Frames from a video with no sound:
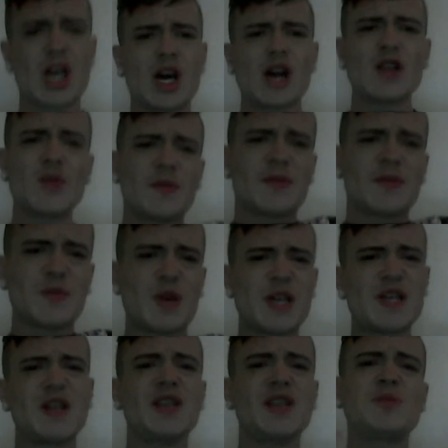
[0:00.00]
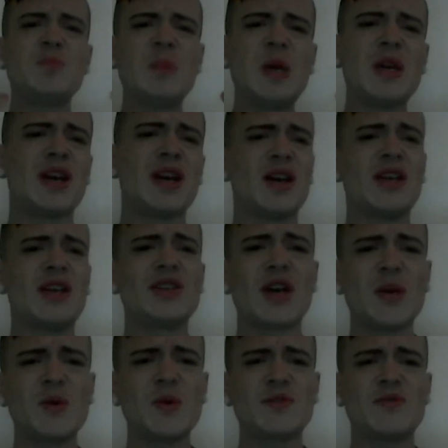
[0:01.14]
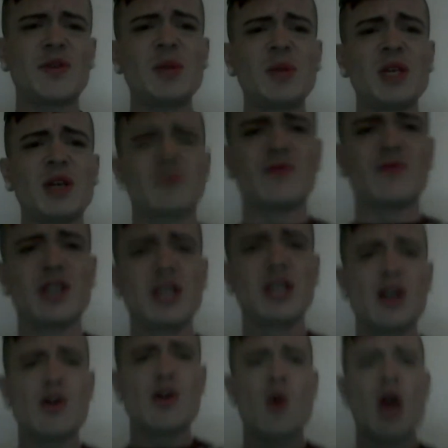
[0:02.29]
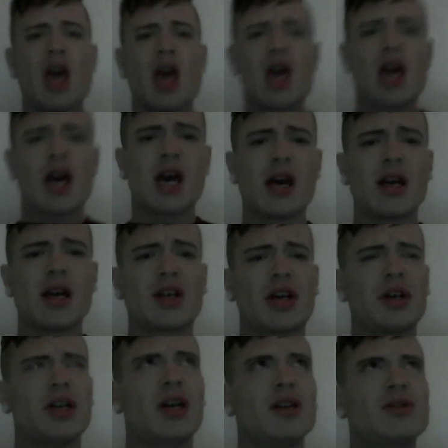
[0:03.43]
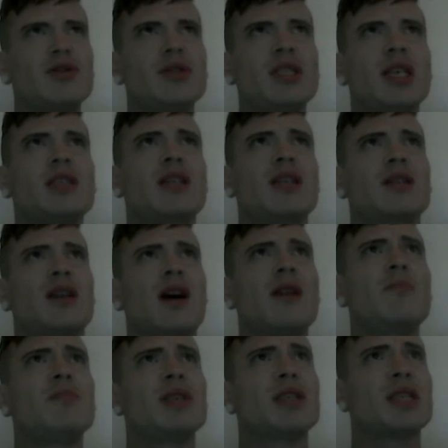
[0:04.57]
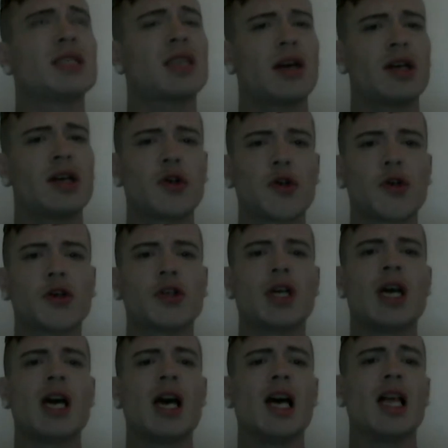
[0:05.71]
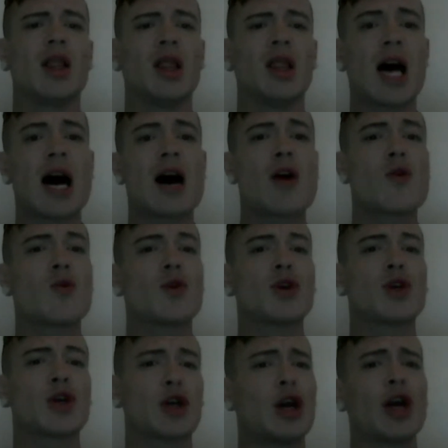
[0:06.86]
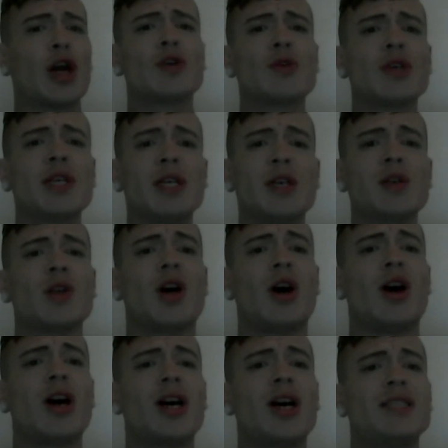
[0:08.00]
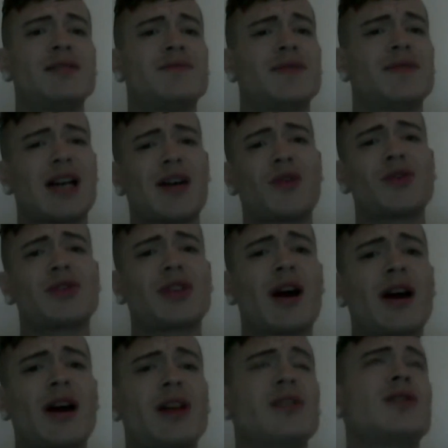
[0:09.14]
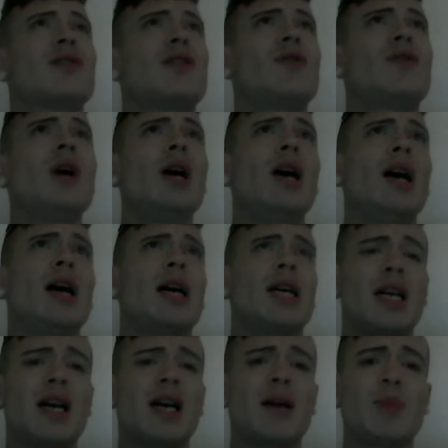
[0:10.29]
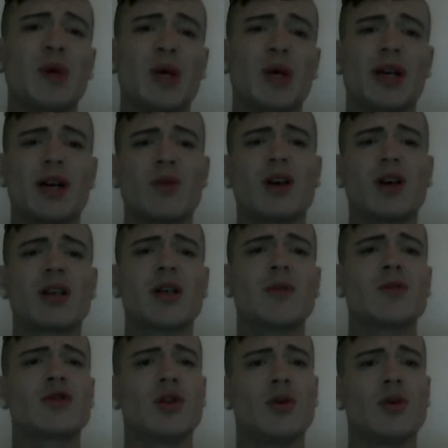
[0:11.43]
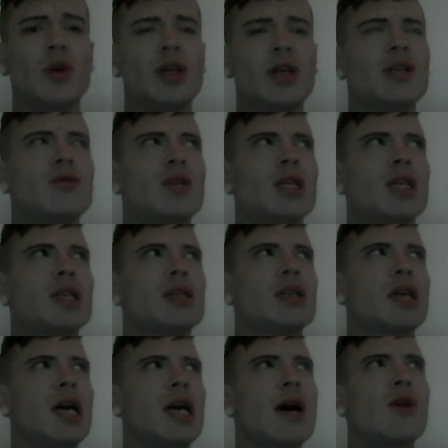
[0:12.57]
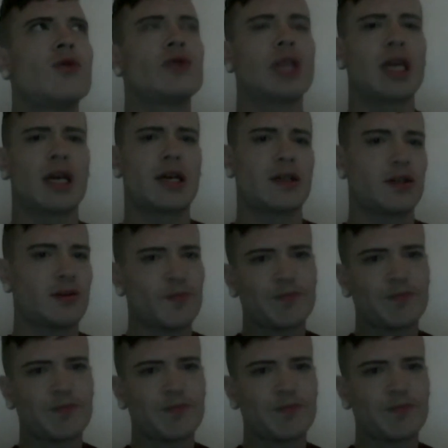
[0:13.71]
Hello everyone, it's me, and I was filming a video, and I actually had to stop because I heard loud carrying on outside, so I get up and I walk over to the window and I look out, and